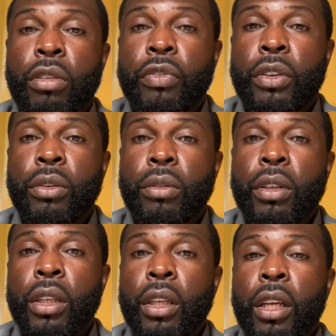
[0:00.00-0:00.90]
your phone,
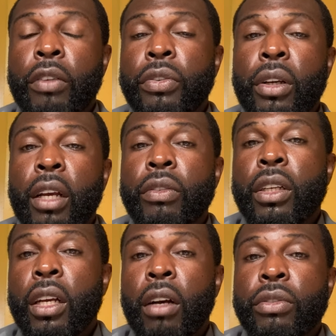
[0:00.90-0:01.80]
if you're having a
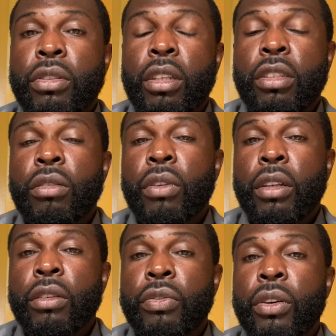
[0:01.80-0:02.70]
conversation
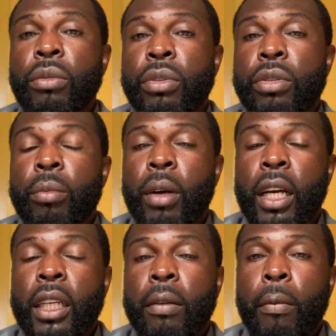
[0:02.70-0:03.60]
around your phone with
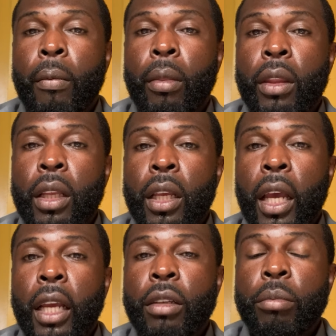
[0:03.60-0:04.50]
somebody
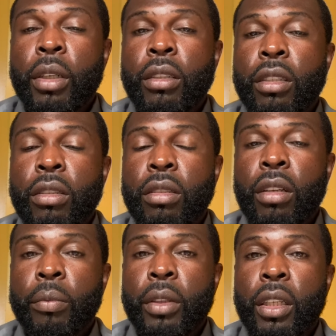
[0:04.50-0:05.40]
and you mention
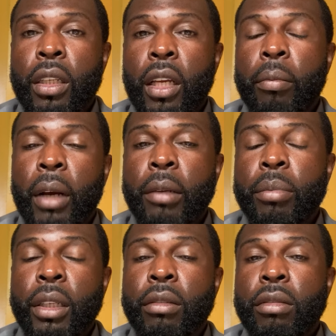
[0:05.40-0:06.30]
something, it might
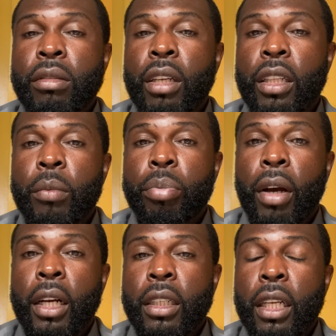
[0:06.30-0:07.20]
be in the
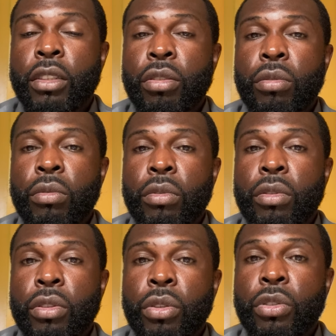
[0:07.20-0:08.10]
product that you
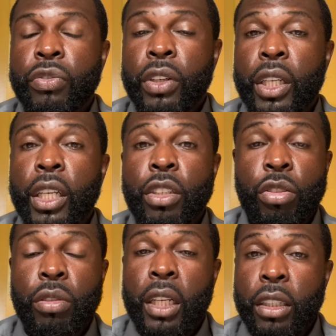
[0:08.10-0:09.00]
use for the
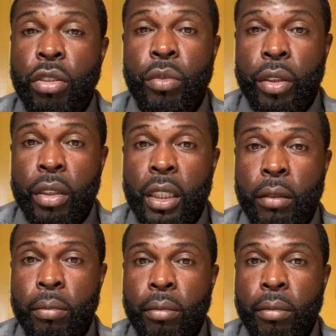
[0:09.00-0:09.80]
industry that you work in.